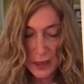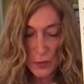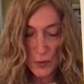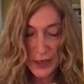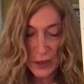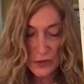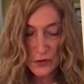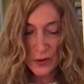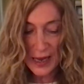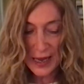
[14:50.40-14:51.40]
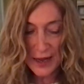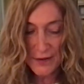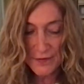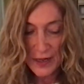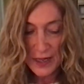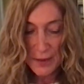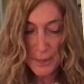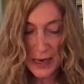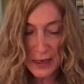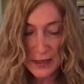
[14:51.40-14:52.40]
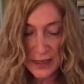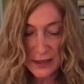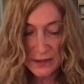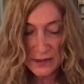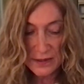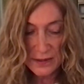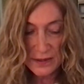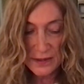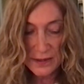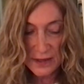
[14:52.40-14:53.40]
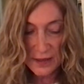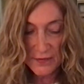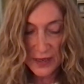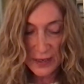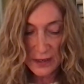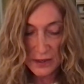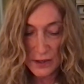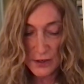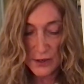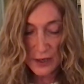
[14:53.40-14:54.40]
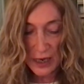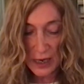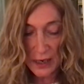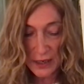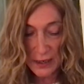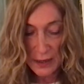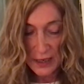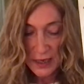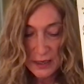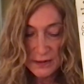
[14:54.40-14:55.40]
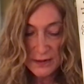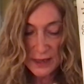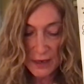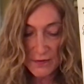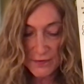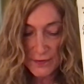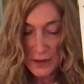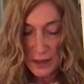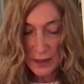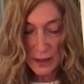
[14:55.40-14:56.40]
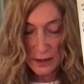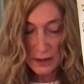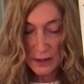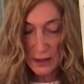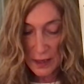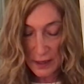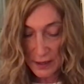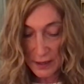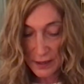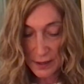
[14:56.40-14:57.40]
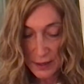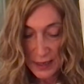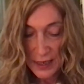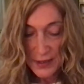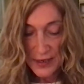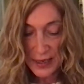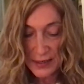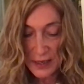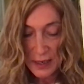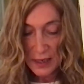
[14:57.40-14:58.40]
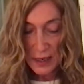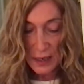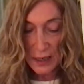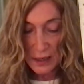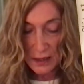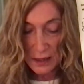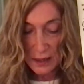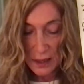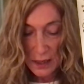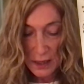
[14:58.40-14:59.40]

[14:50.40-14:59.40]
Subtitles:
we also have the parallel Tava Lurkara, Tav Karaha, then Al